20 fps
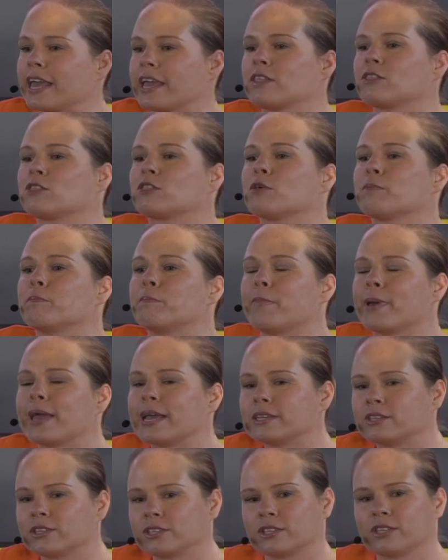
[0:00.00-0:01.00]
get the
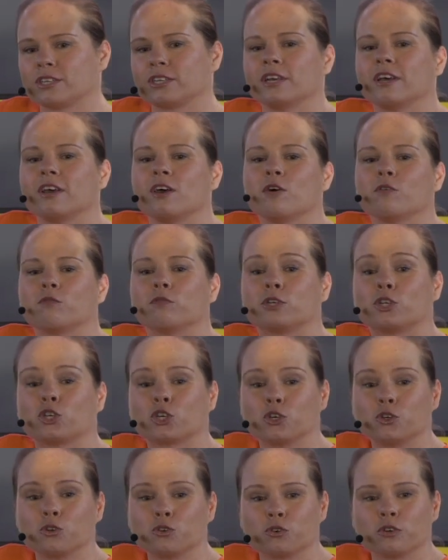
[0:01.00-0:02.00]
best for
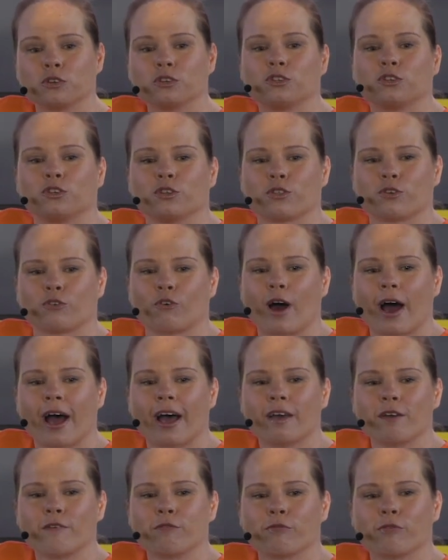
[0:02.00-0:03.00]
children to
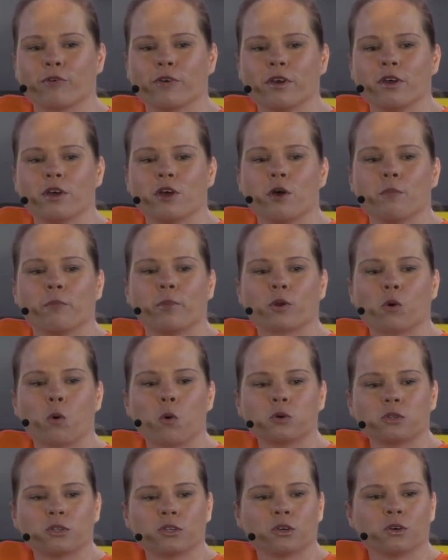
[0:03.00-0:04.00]
thrive, but
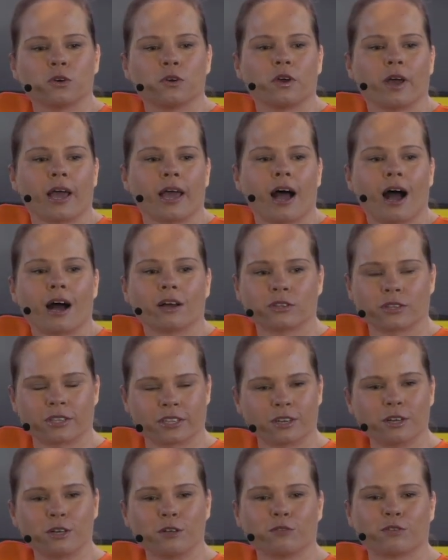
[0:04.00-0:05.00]
also
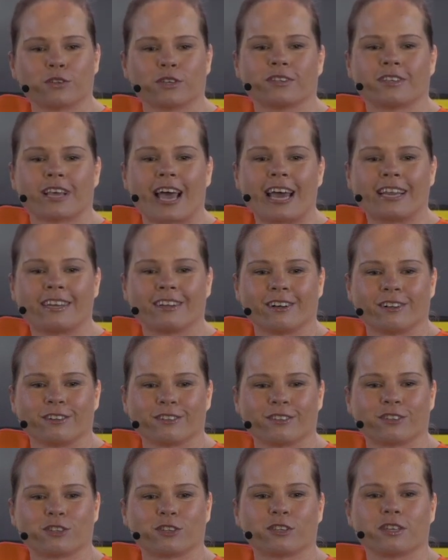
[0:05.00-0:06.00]
ourselves as
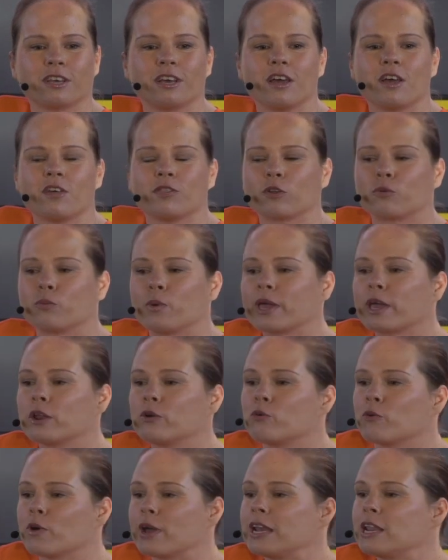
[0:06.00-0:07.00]
adults, that we
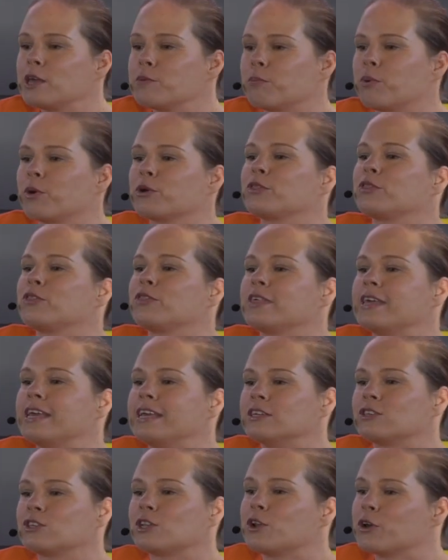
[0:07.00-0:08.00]
can really put
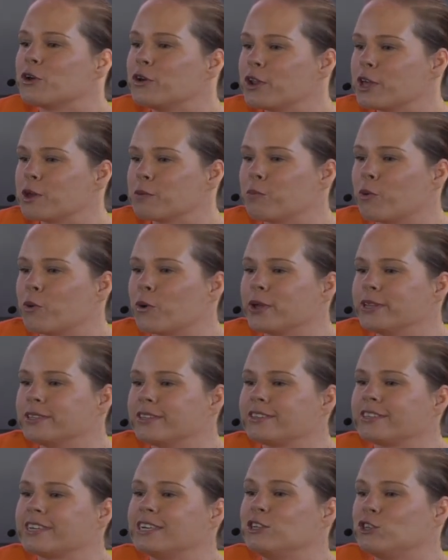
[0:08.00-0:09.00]
these learning
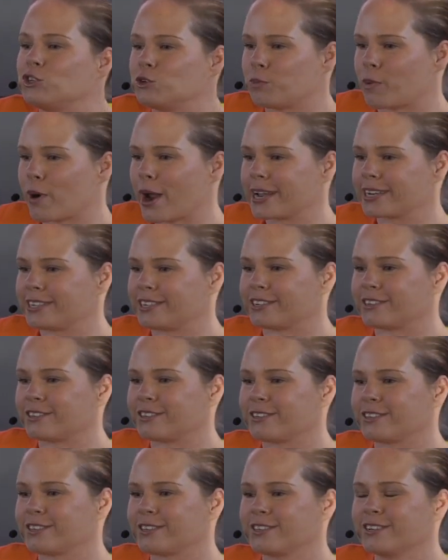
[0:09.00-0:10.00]
points into
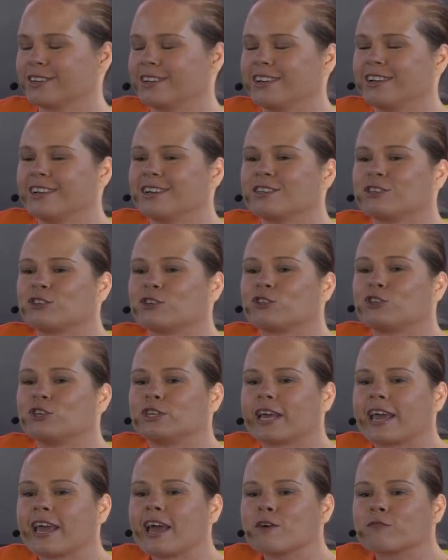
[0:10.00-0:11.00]
practice. So
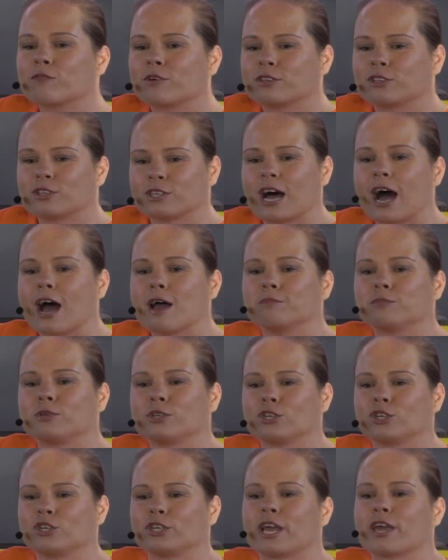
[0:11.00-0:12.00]
today I've got time
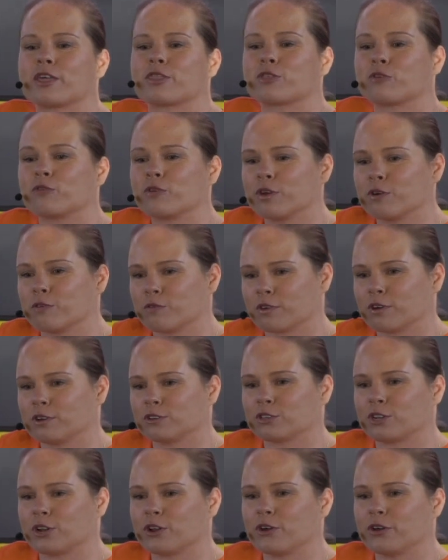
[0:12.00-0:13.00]
to share 3 of
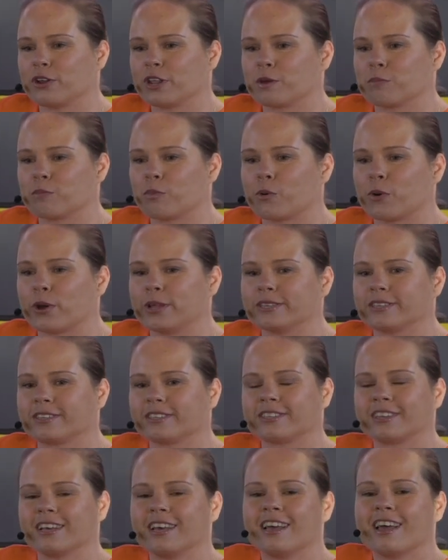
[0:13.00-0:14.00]
those learning
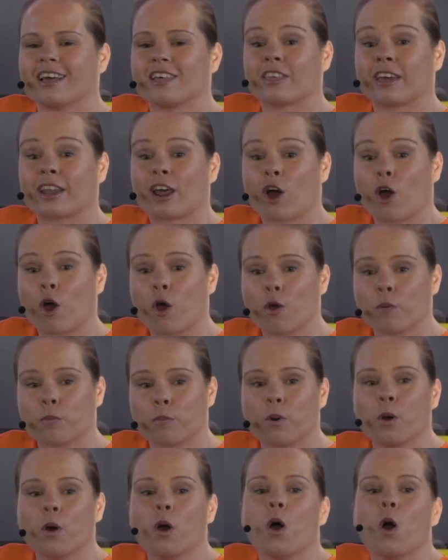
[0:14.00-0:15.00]
points that I
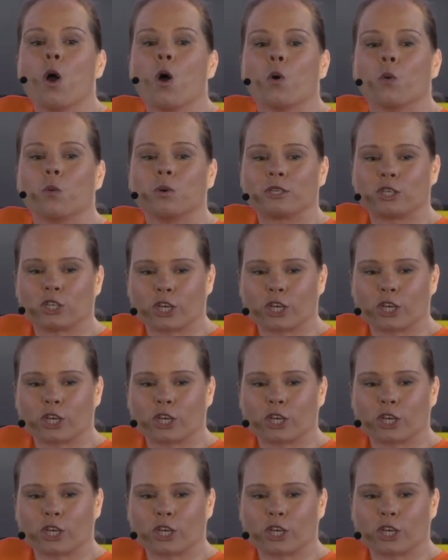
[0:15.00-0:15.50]
hope will